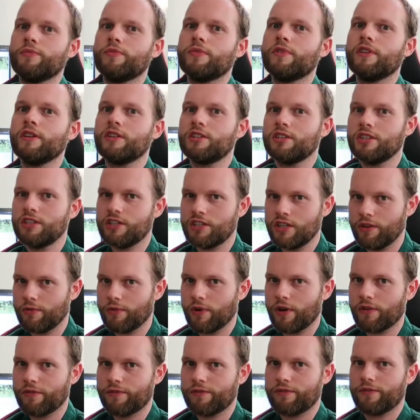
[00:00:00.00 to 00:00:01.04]
this is the
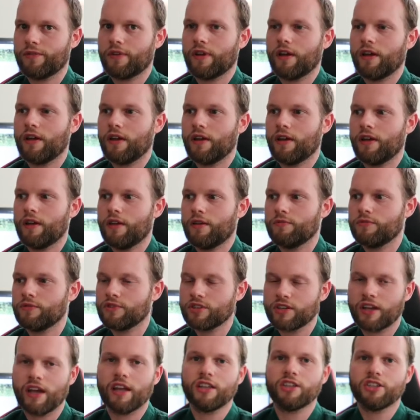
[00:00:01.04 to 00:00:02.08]
rough um,
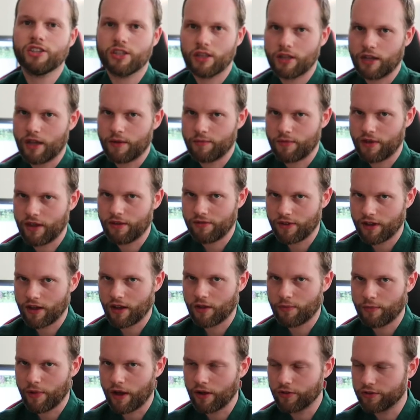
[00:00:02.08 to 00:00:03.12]
sketch that I'm giving
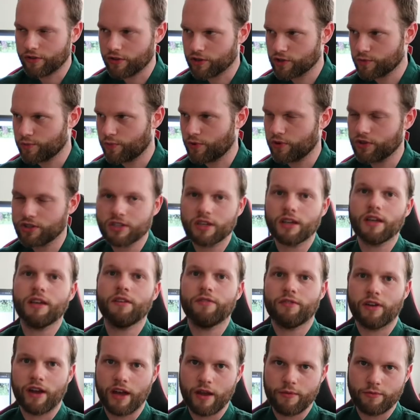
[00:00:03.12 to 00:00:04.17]
about a sport.
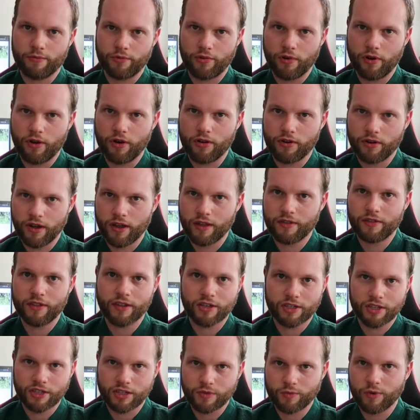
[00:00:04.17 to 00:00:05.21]
If I'm wrong, uh,
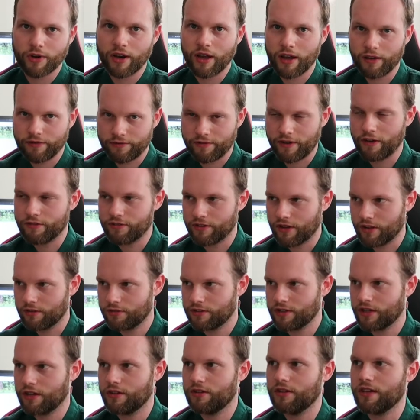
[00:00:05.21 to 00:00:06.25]
this is what I found
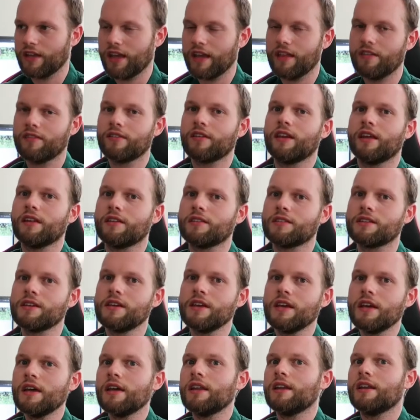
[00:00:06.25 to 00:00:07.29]
out on the internet.
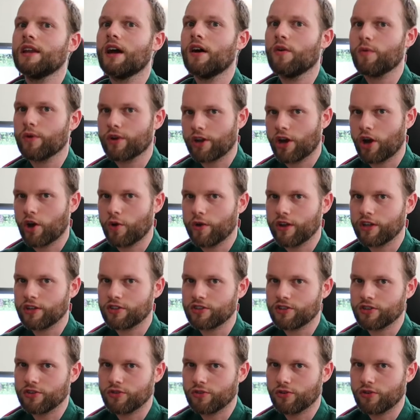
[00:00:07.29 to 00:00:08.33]
Now we're going
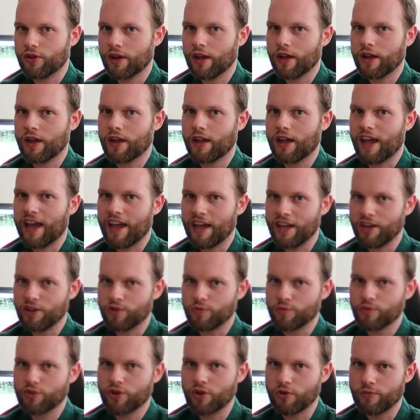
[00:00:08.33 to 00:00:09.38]
to uh,
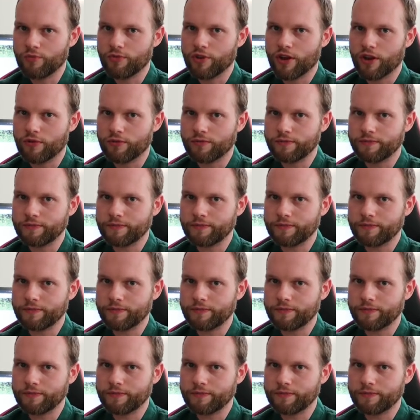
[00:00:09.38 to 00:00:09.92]
Haedong Kumdo.